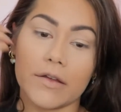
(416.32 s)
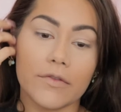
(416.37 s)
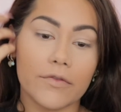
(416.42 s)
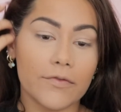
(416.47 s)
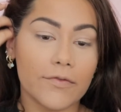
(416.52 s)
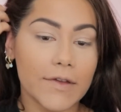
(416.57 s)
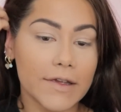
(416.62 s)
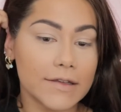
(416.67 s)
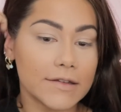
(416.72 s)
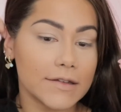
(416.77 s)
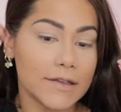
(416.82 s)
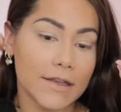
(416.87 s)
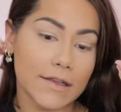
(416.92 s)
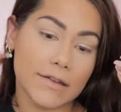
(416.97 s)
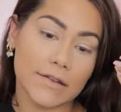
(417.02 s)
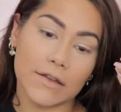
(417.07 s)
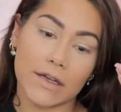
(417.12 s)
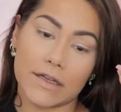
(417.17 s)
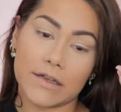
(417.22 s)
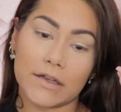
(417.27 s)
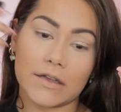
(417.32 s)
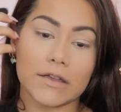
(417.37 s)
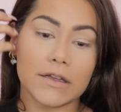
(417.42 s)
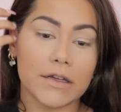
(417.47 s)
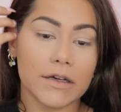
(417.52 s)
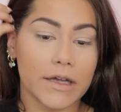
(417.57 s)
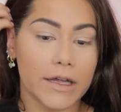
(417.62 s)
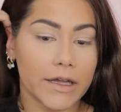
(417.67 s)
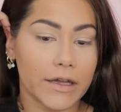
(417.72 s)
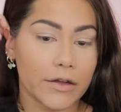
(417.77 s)
fix this so I don't
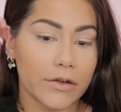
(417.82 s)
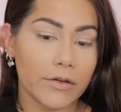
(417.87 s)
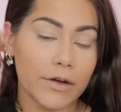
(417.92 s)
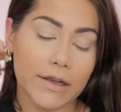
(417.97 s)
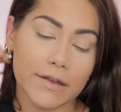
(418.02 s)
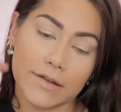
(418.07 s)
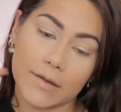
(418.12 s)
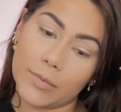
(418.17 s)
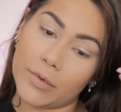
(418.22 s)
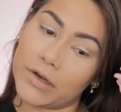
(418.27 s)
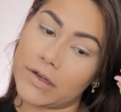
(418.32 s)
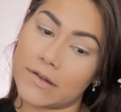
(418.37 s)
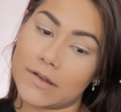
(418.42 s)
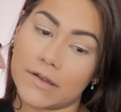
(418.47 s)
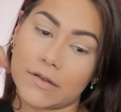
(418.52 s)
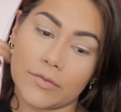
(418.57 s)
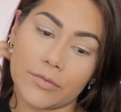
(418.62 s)
look like a crazy person.